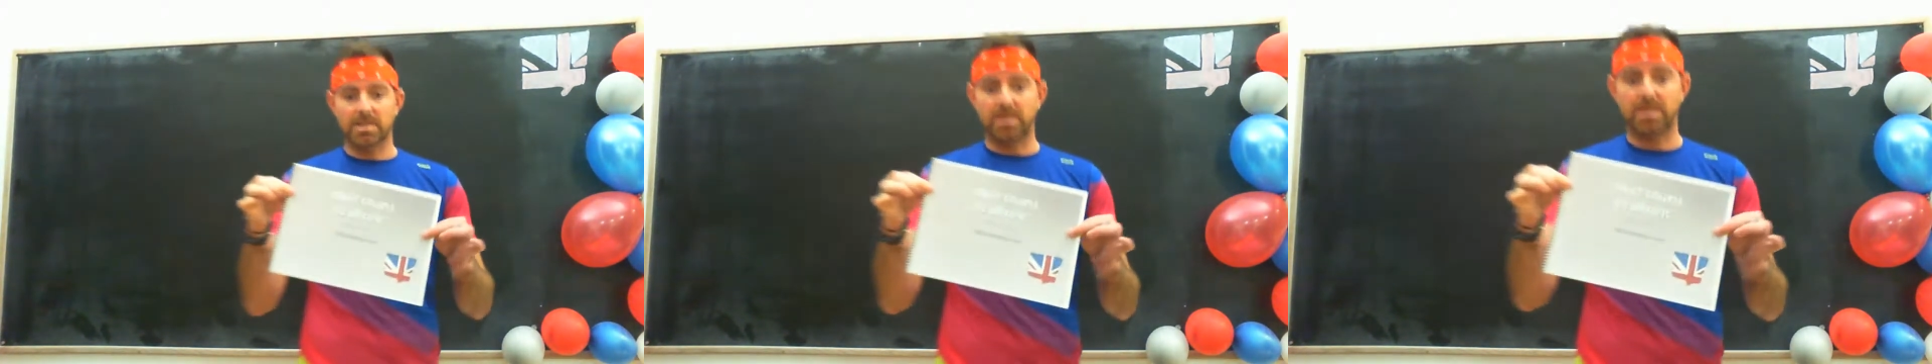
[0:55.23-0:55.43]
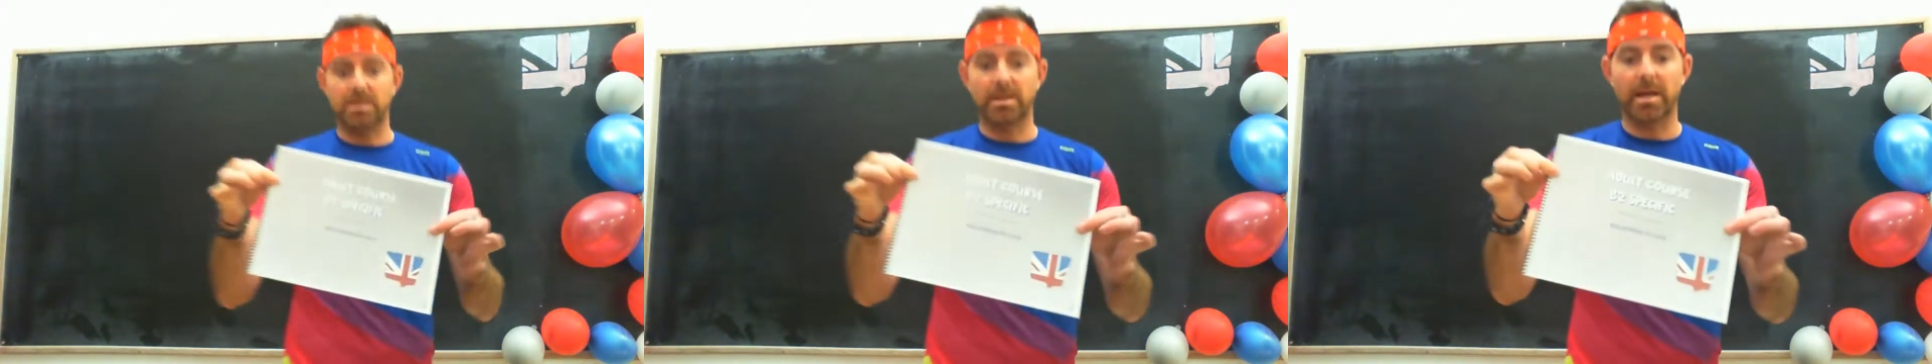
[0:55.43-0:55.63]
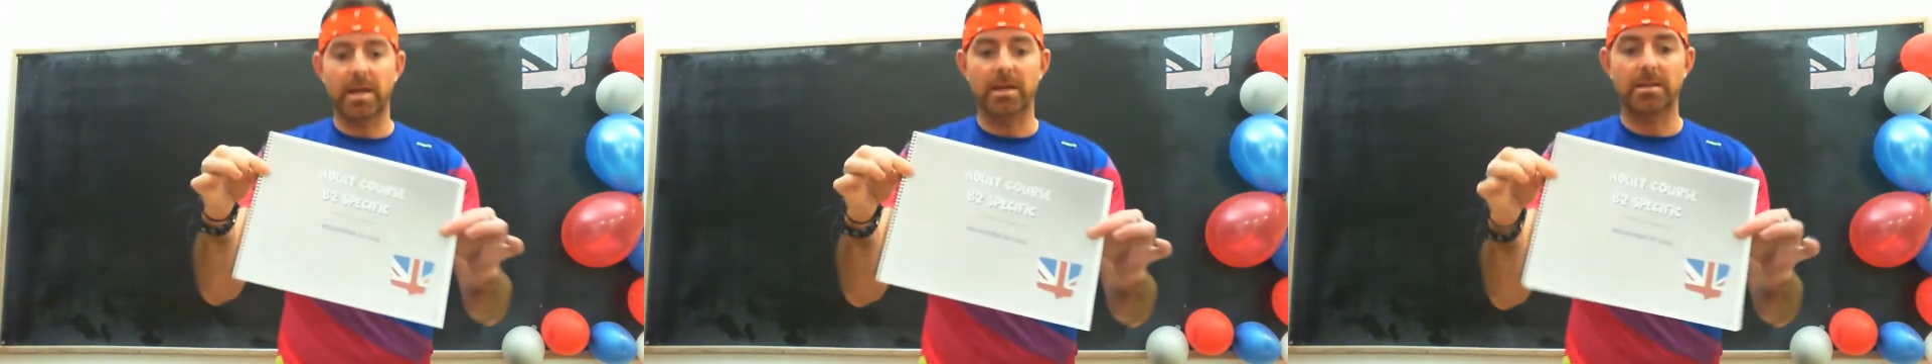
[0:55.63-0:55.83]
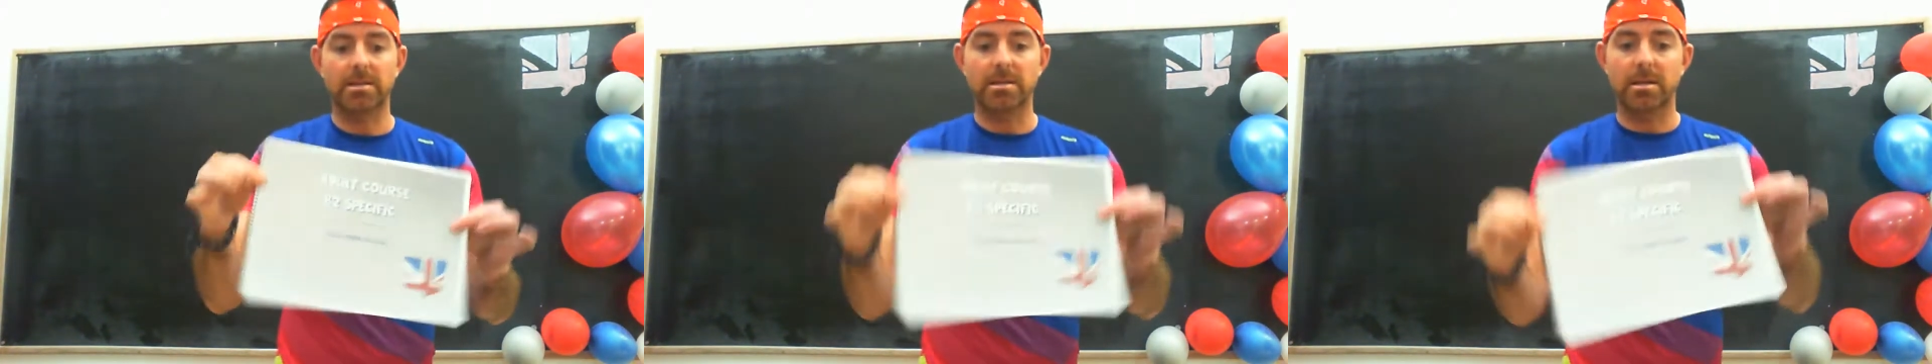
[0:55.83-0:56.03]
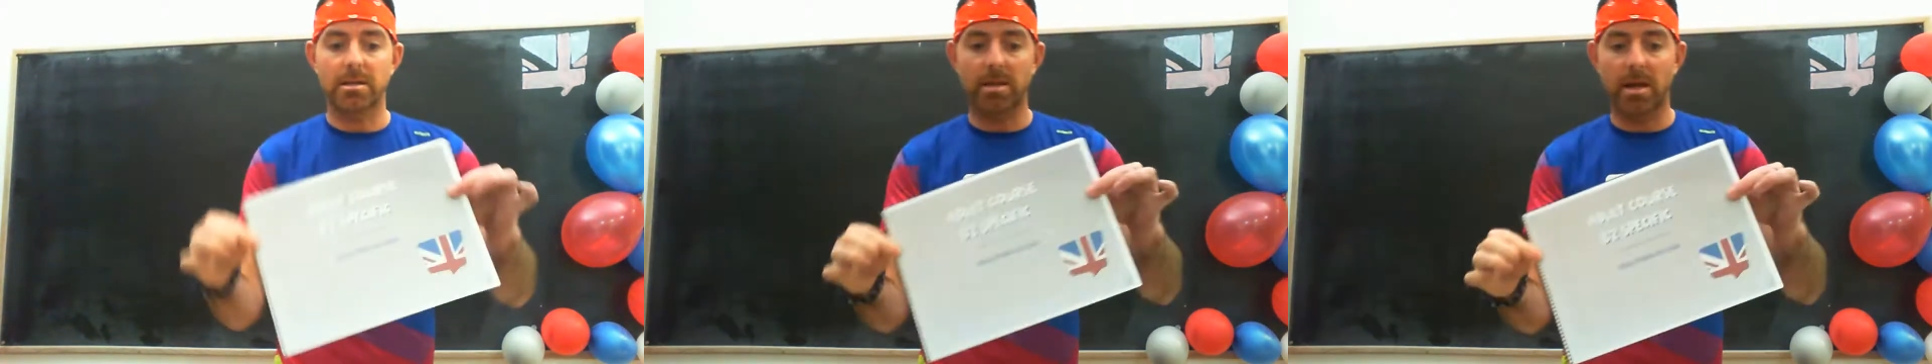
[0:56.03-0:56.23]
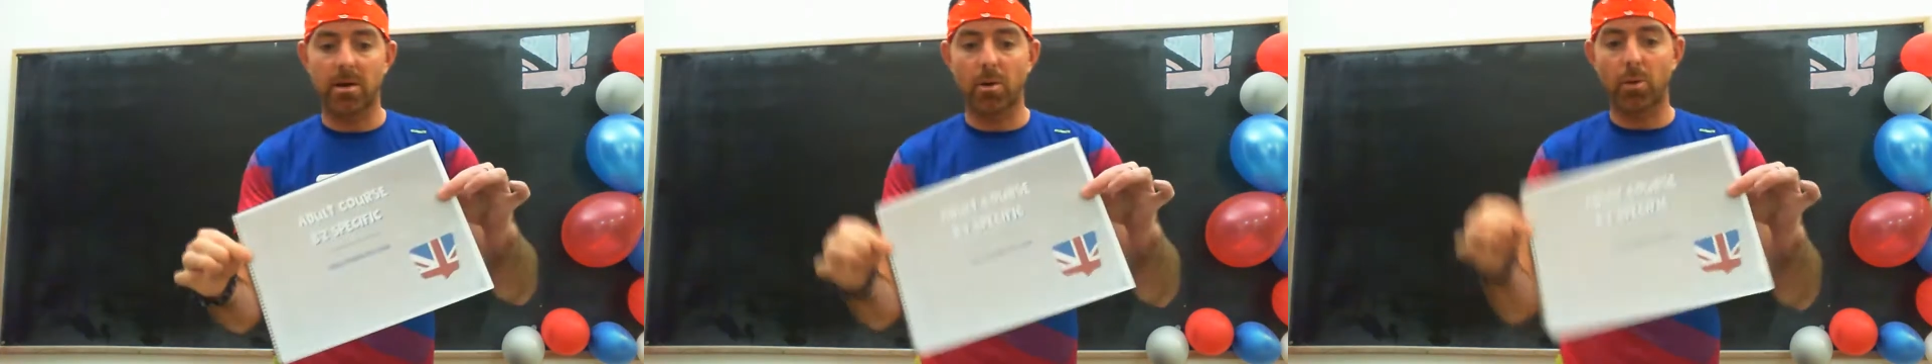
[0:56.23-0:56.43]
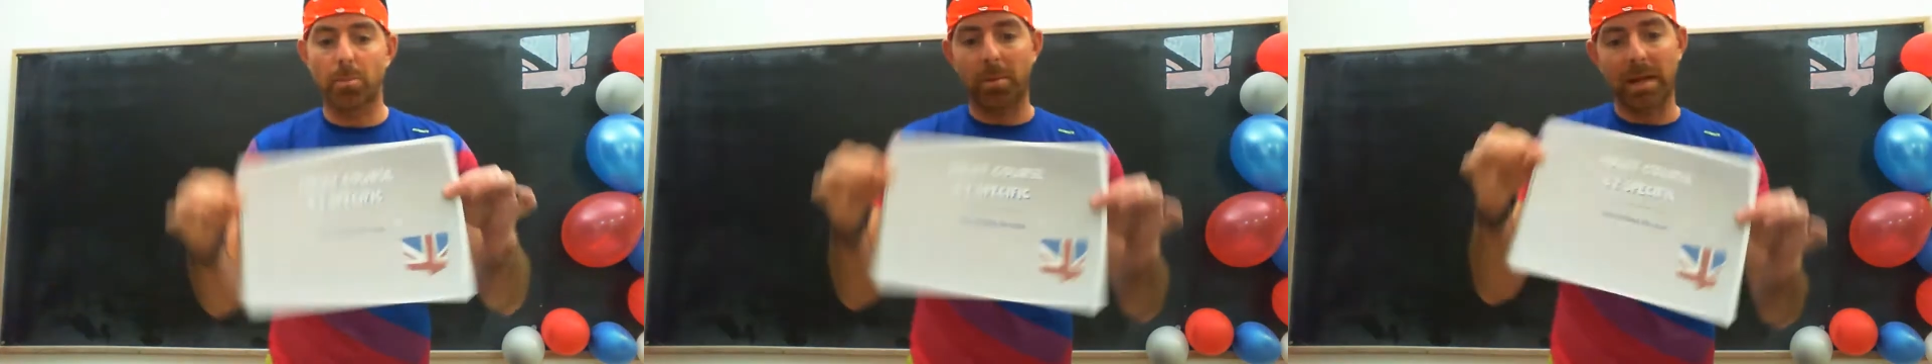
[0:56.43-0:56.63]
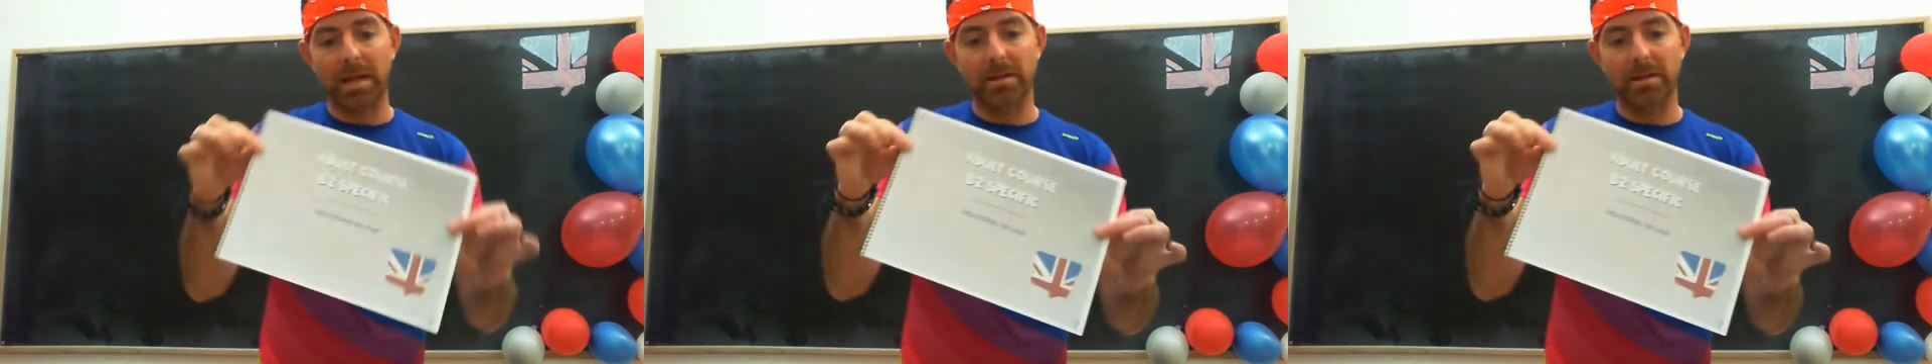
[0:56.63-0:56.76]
yes? They're all planned